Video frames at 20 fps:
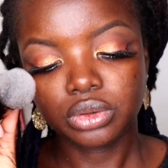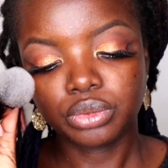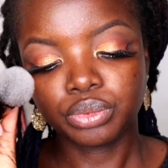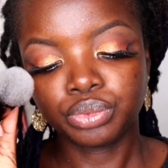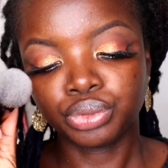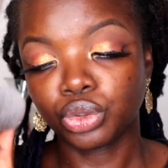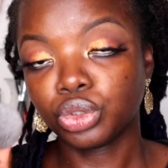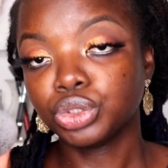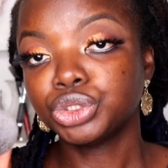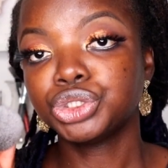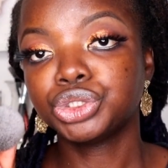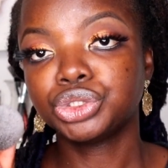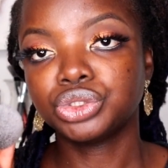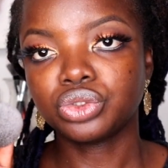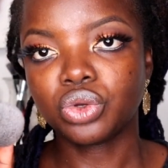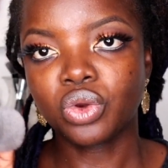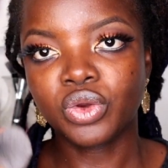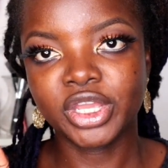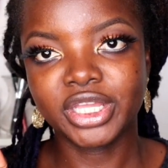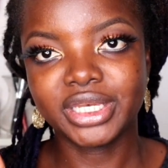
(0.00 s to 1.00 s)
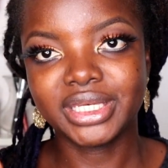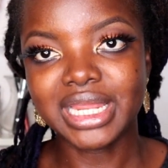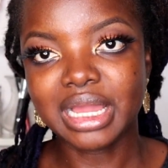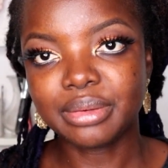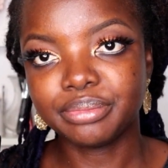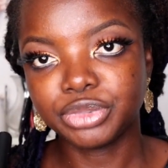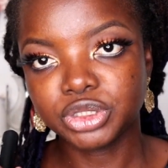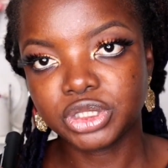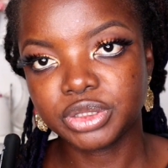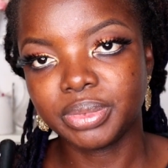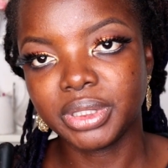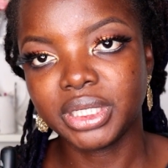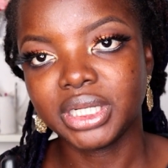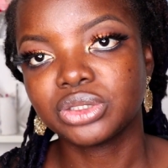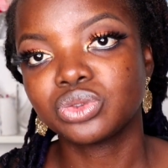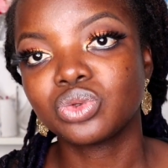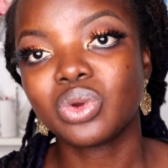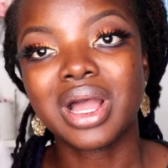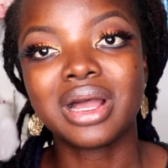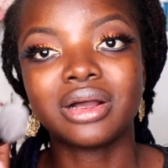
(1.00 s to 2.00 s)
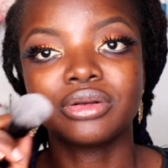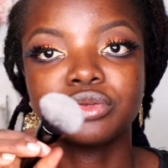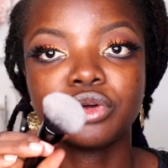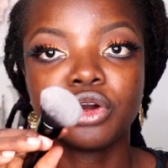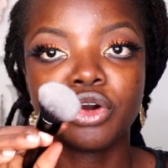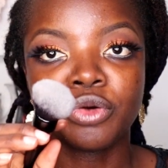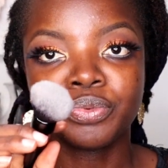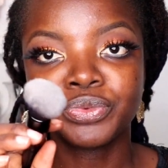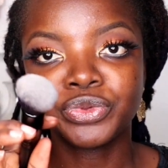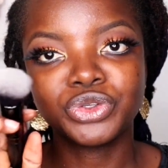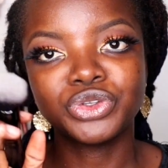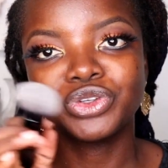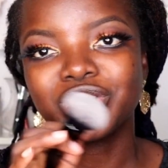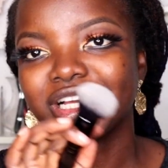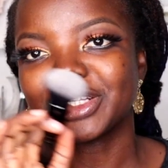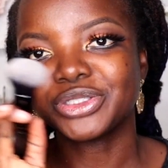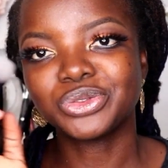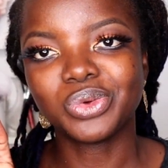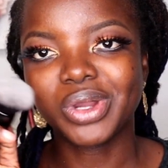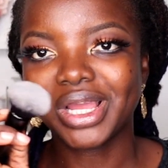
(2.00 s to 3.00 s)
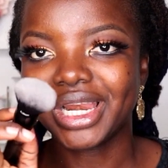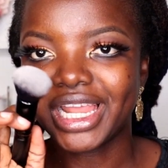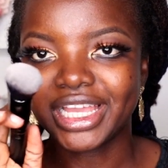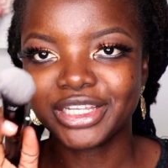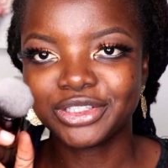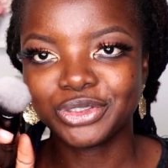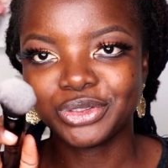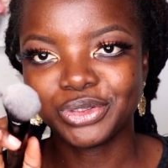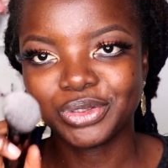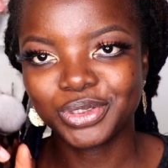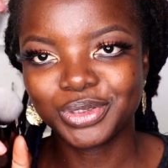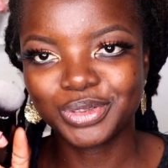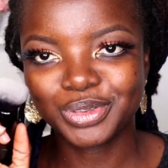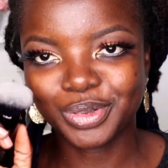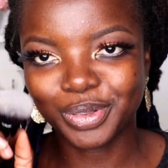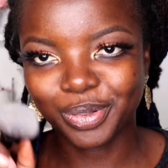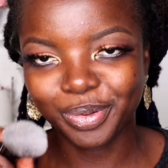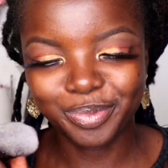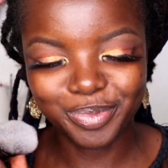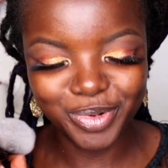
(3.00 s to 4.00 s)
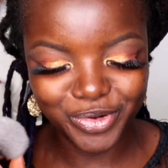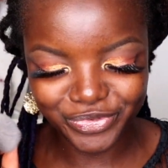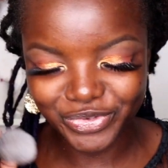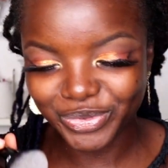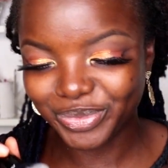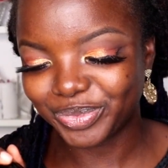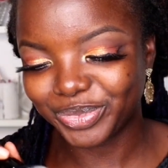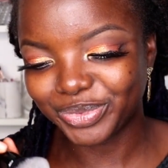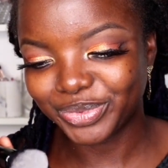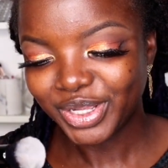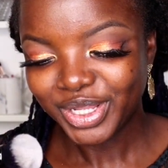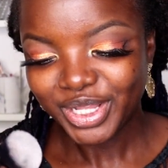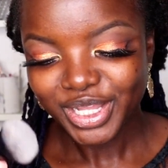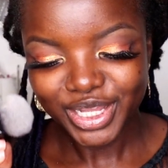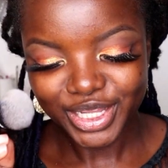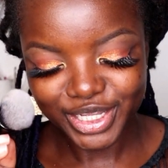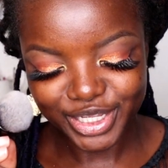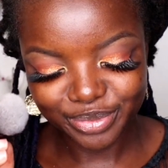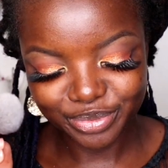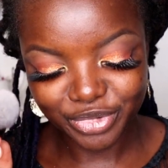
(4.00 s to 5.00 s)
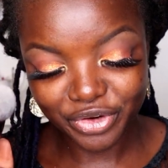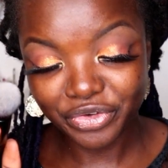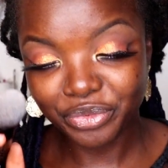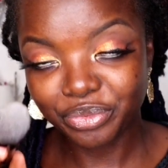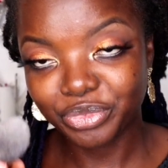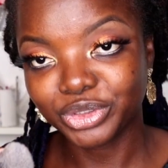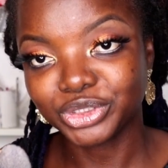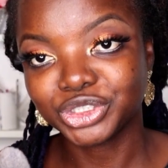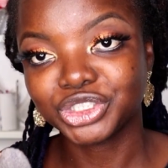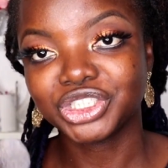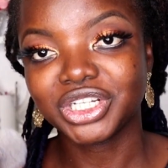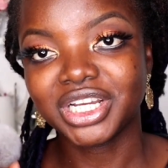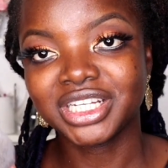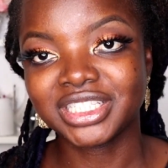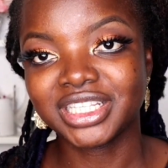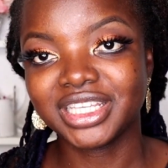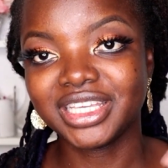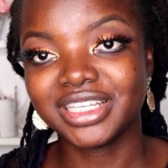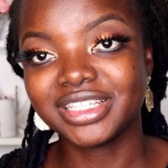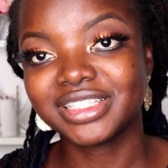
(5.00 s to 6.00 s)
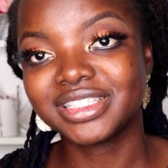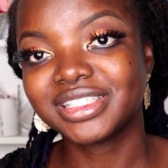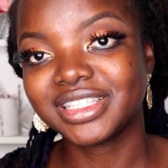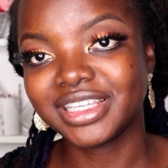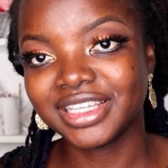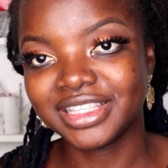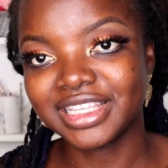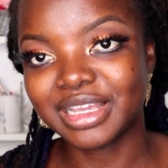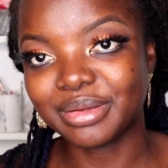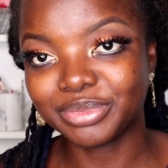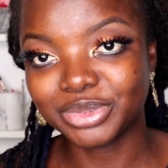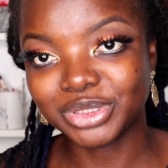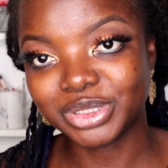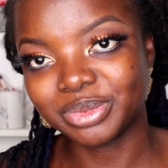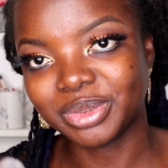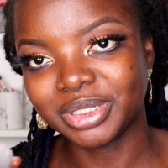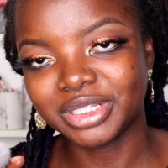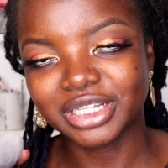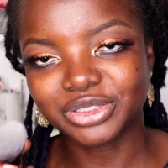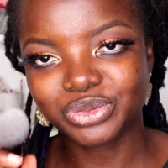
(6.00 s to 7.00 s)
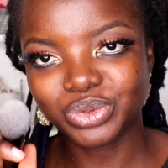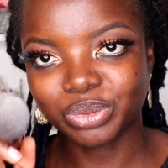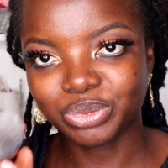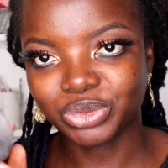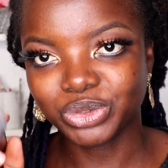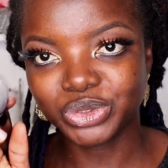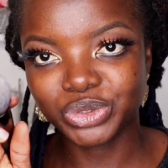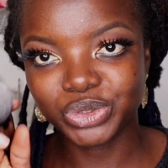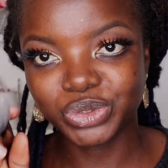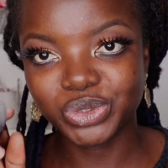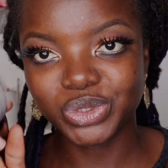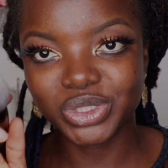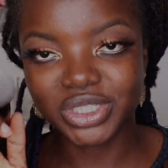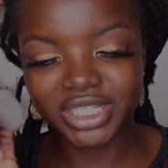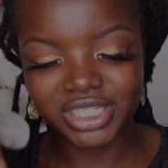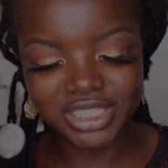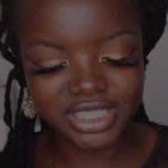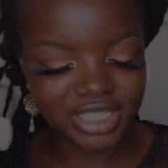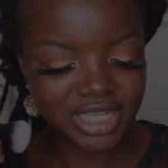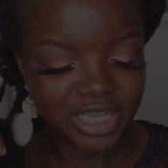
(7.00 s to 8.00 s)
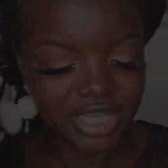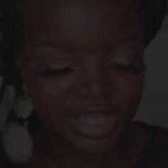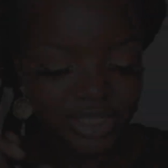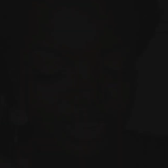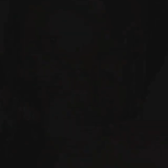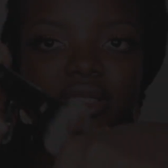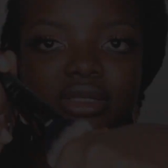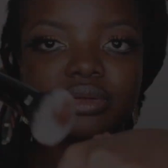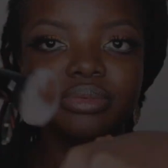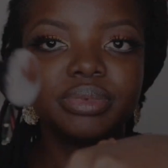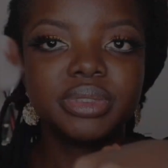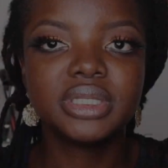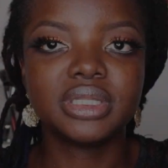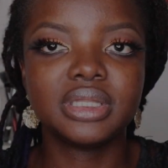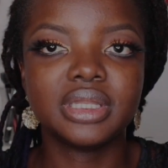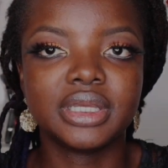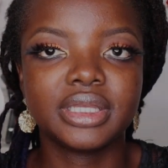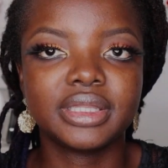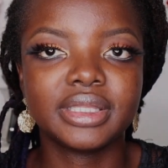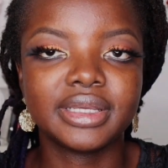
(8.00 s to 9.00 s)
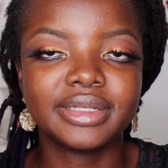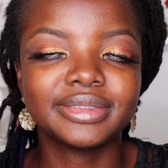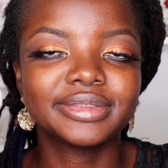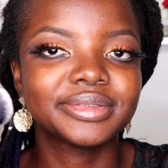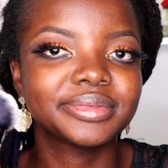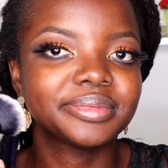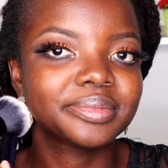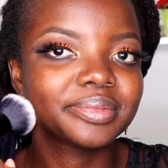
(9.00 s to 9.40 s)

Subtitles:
brush or a damp beauty blender. So up to you guys know I like to use buffing brush as against a damp beauty blender. So I'm going to use this a little bit like that.